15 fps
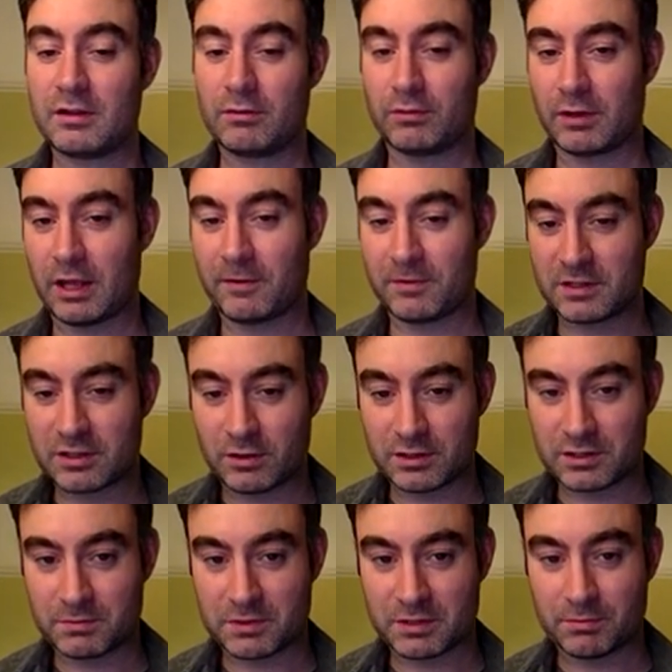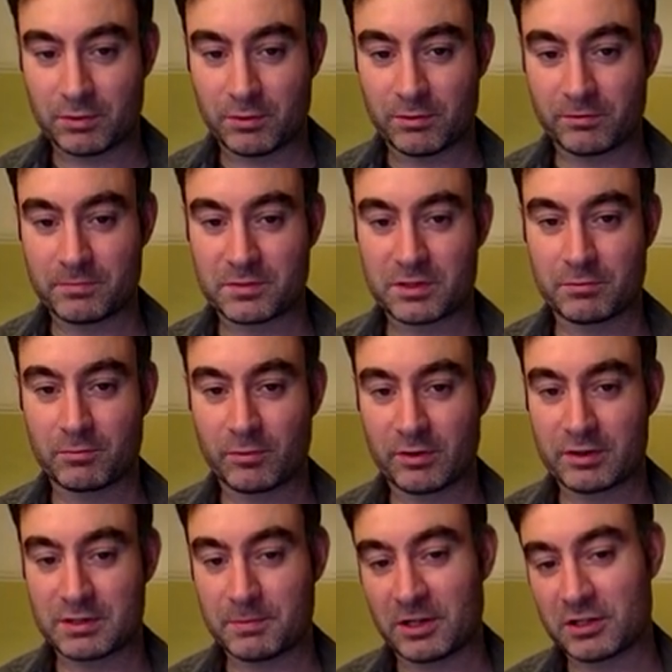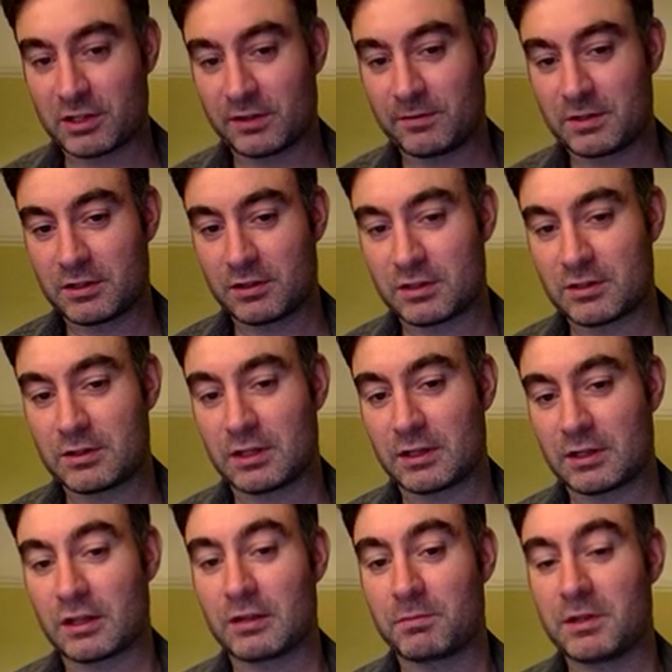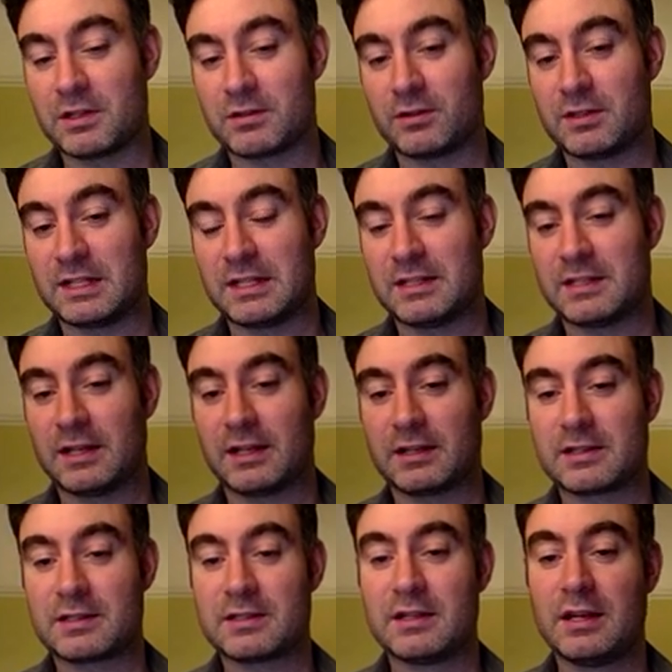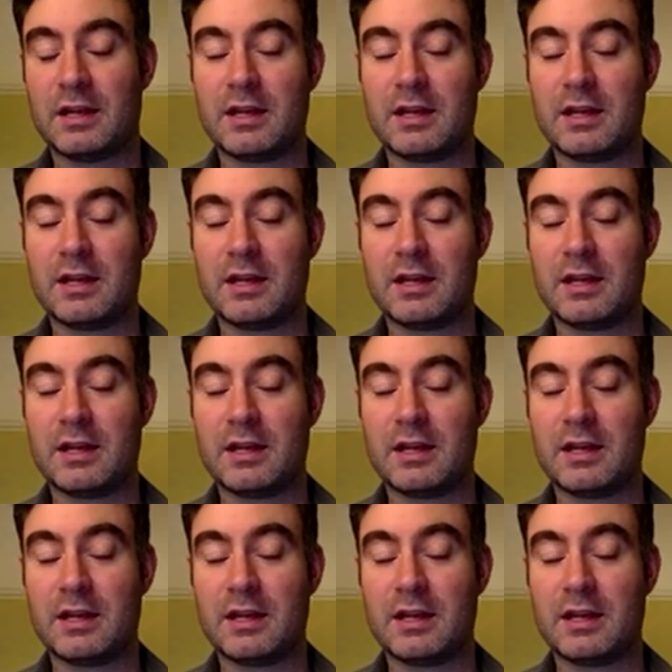or if it's got some support from somewhere, especially if he's going to stick a piece on d6.